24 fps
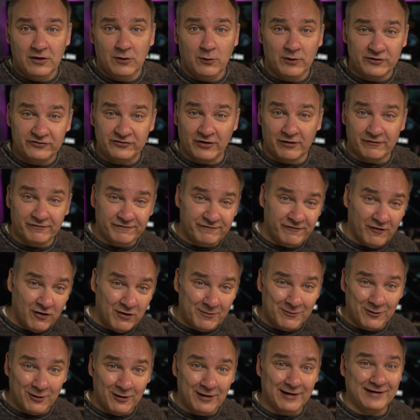which are
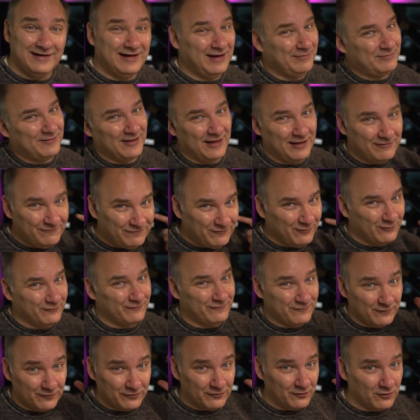firmer and keep the headphone
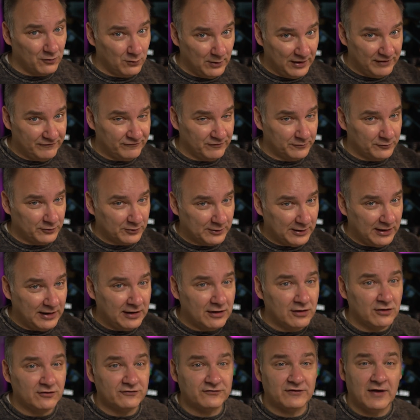further away from your
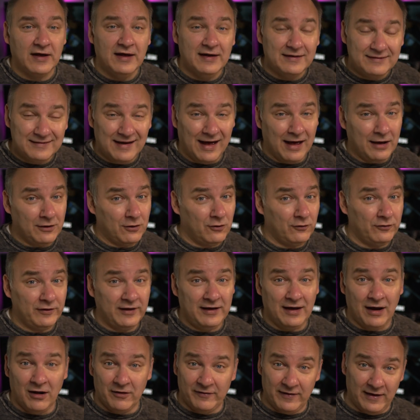ears. Not
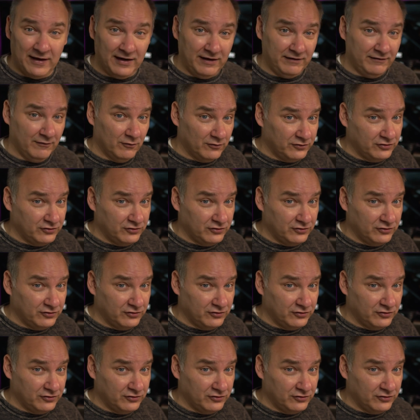only are they